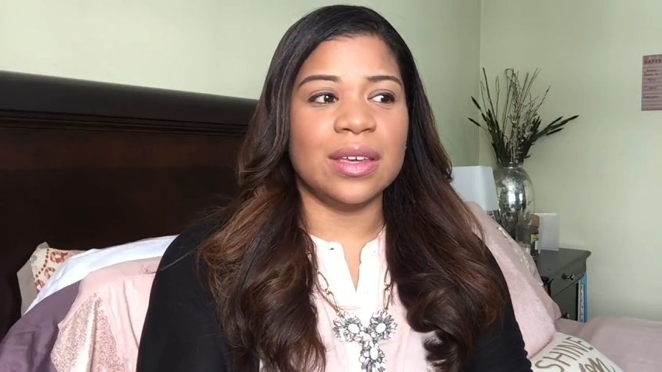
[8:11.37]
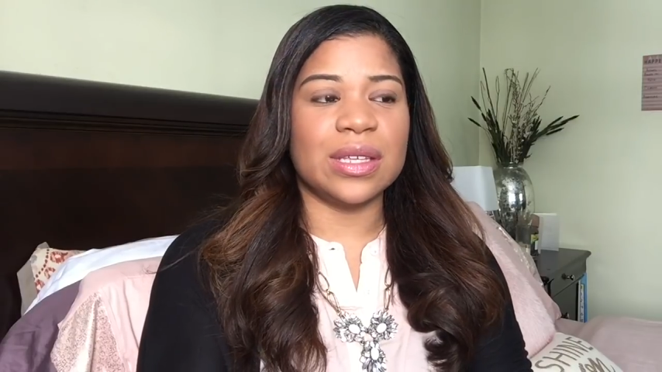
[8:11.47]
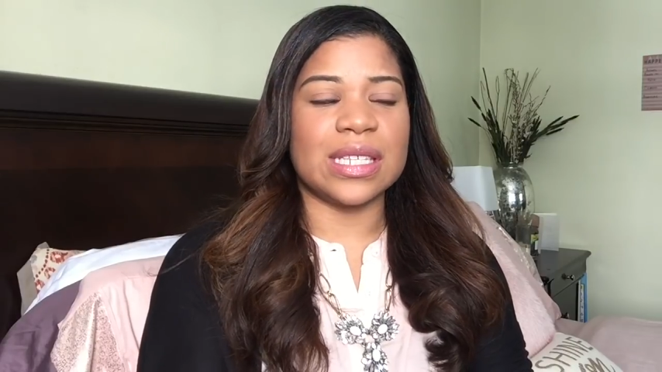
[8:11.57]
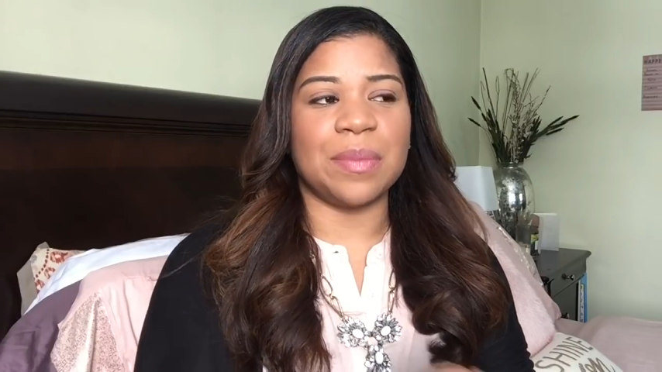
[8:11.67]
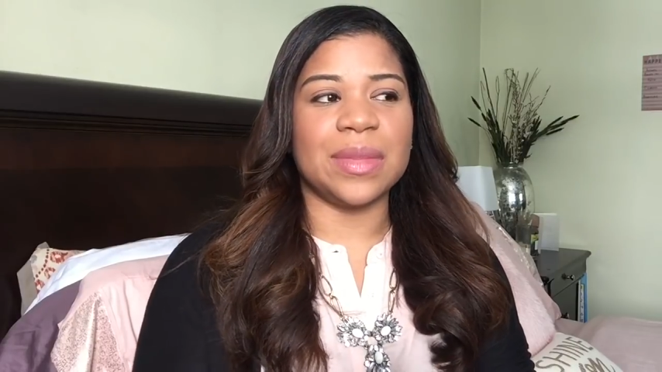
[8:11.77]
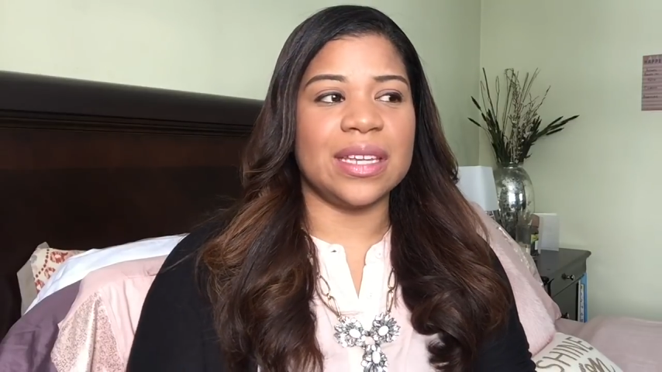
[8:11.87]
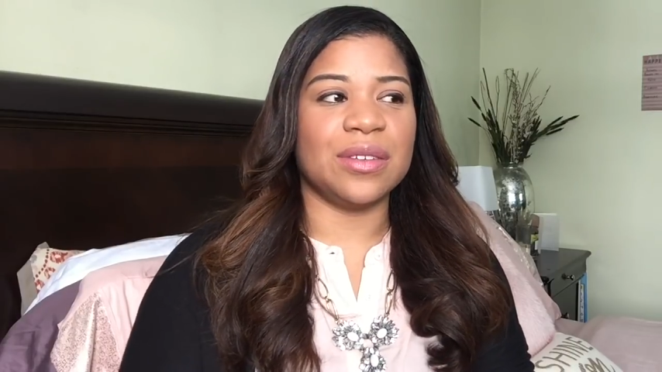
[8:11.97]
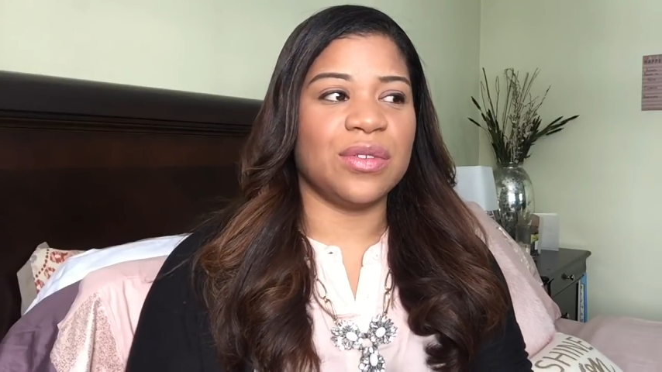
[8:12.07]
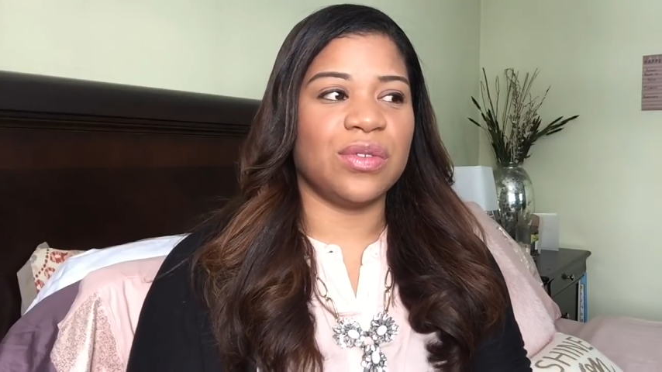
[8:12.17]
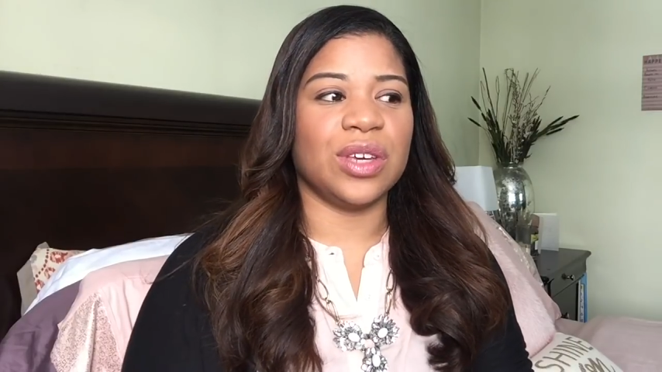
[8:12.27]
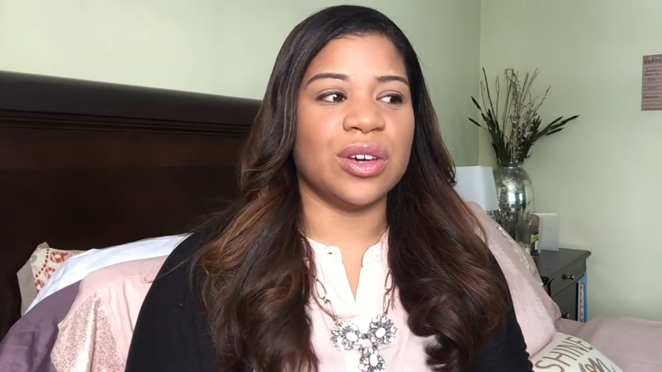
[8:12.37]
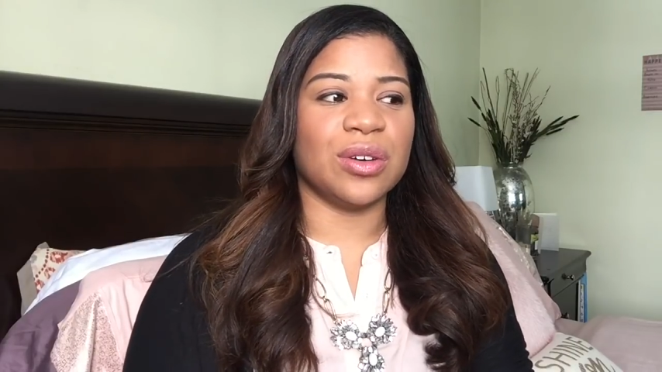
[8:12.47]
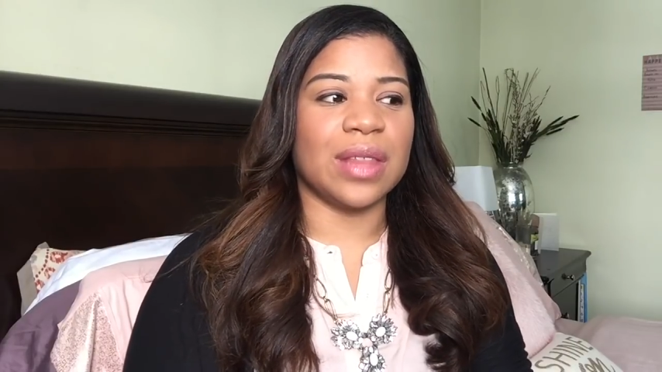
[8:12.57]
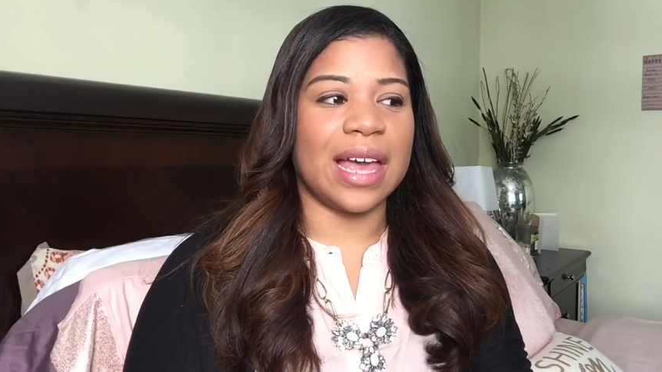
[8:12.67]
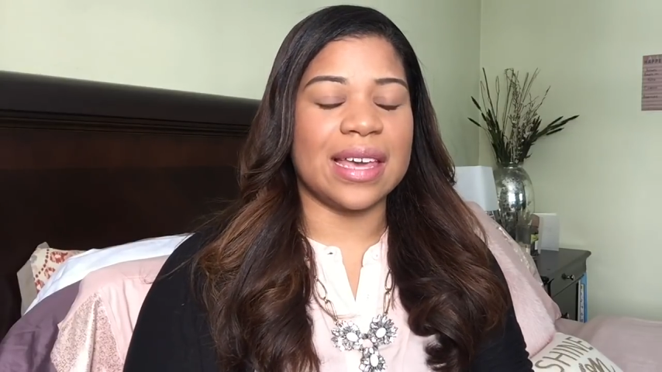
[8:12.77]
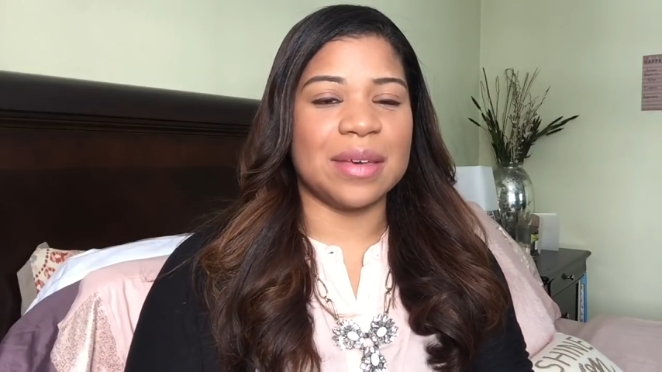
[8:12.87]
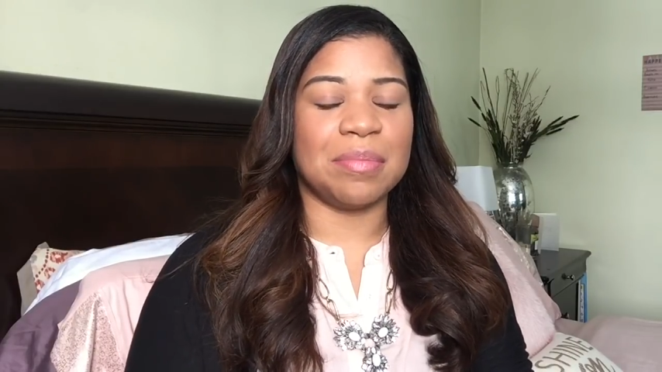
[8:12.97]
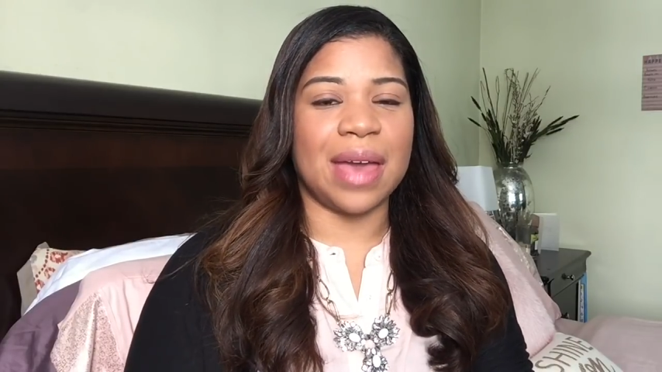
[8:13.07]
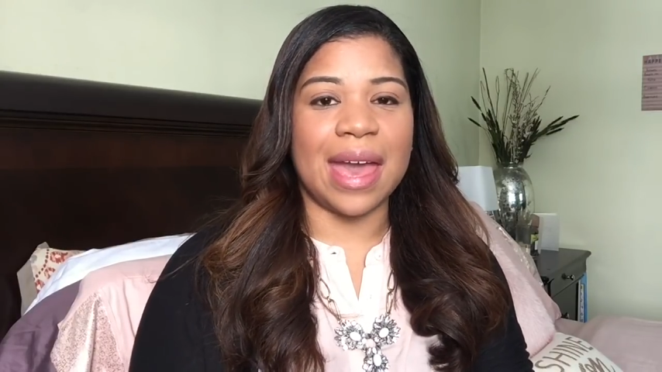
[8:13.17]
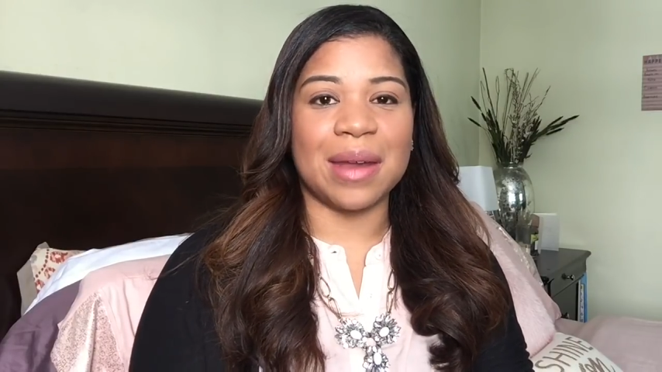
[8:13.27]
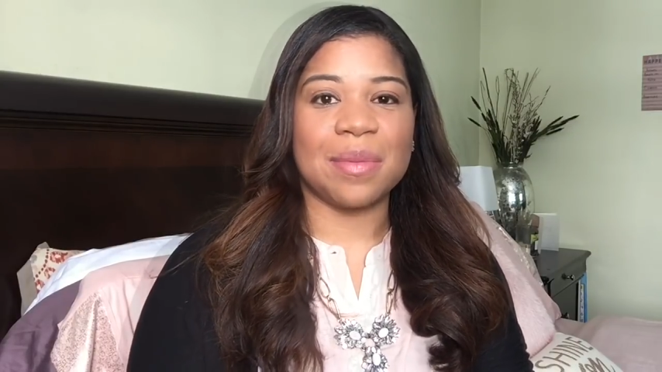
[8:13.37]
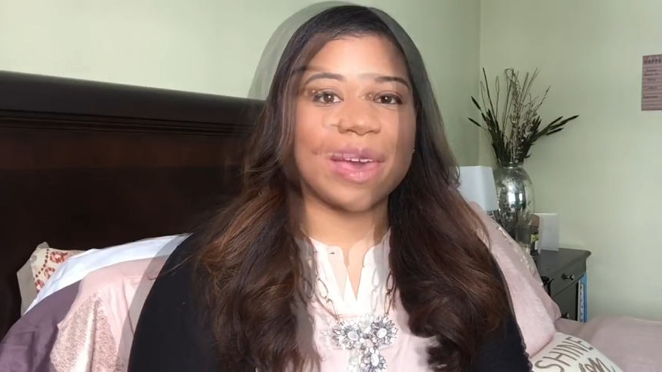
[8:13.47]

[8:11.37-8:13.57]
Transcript: something to feel like bad about.